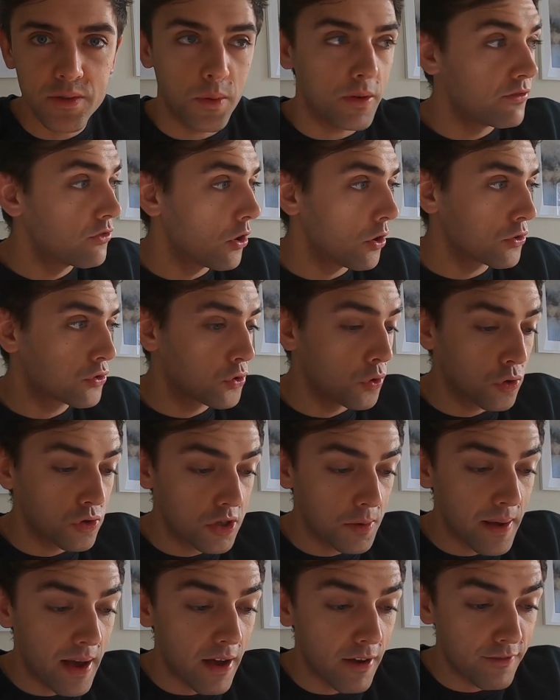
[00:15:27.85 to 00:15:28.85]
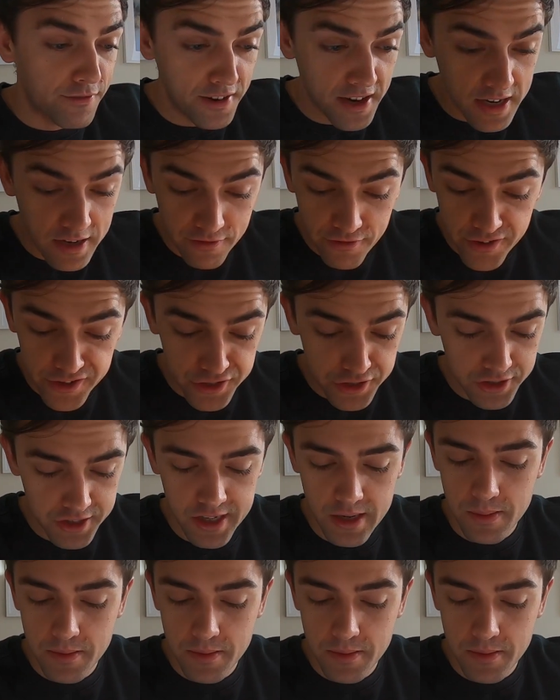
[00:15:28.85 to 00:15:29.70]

we've not talked about feed efficiency,